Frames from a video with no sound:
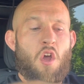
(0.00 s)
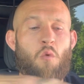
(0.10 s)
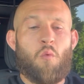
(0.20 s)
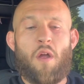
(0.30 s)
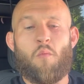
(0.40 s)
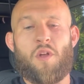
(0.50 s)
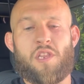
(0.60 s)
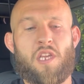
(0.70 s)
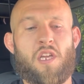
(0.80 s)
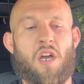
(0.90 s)
went
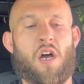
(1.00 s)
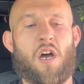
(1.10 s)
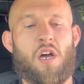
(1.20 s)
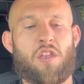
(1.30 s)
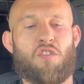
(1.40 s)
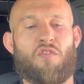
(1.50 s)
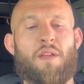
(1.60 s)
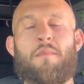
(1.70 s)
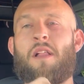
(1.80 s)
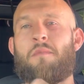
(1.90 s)
with the uh, three
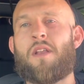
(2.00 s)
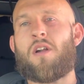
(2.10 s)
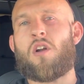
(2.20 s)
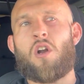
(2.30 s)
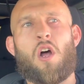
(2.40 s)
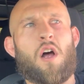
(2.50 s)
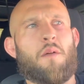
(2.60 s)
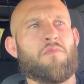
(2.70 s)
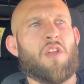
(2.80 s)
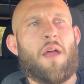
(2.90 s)
millimeter
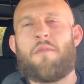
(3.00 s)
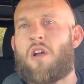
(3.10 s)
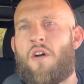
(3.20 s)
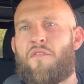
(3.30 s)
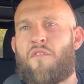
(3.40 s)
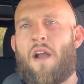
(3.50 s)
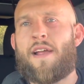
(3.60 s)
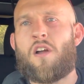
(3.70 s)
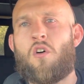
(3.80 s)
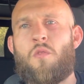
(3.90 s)
um, diamond cut
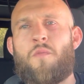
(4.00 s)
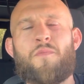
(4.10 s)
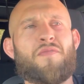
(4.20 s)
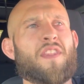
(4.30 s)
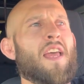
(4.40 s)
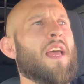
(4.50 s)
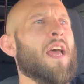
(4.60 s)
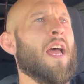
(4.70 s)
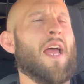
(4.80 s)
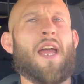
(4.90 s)
Franco
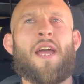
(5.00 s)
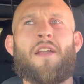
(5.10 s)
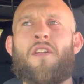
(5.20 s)
and